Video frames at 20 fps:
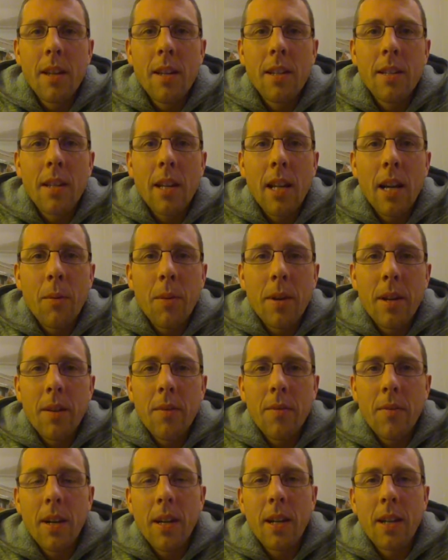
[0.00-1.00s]
So now we've
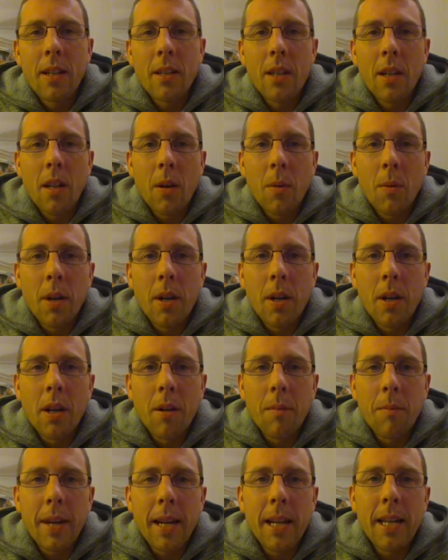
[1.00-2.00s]
done our work
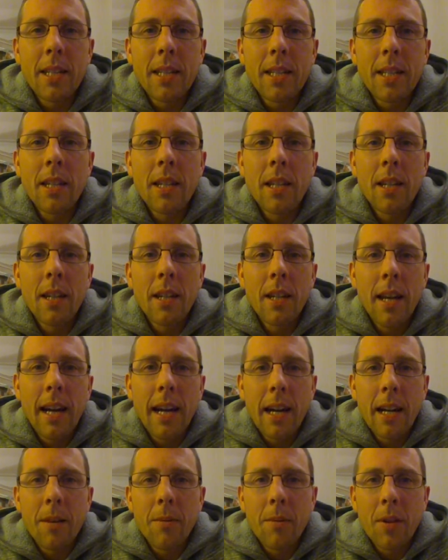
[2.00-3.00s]
on pacing
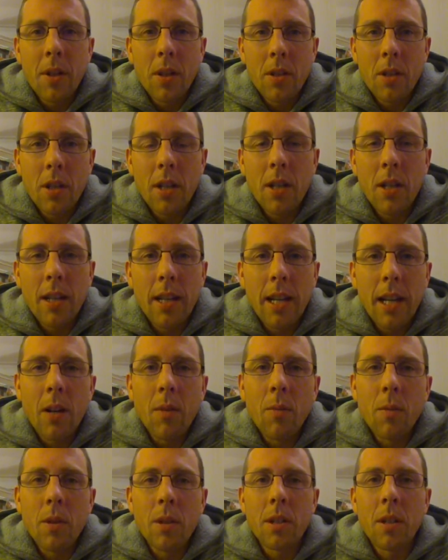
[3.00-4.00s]
and we've got a good idea
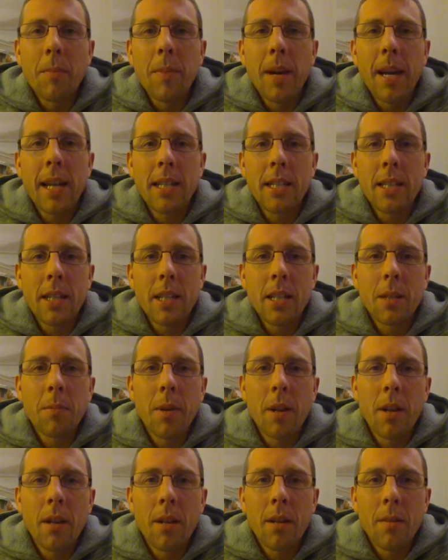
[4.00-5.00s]
of what our pacing is
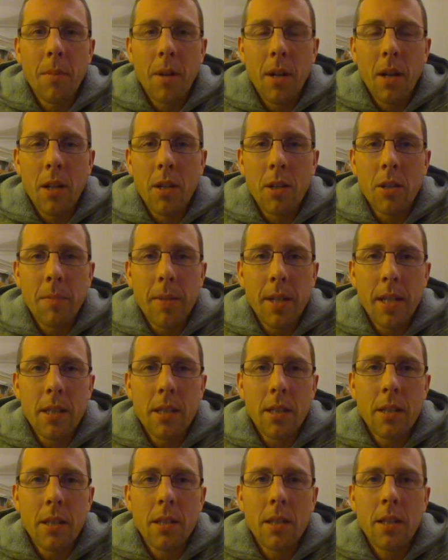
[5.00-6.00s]
per 100
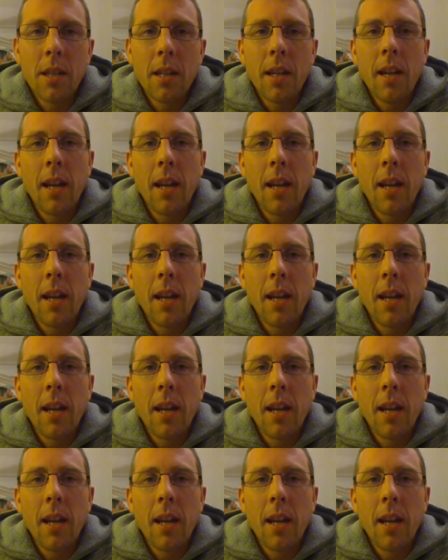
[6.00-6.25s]
metres.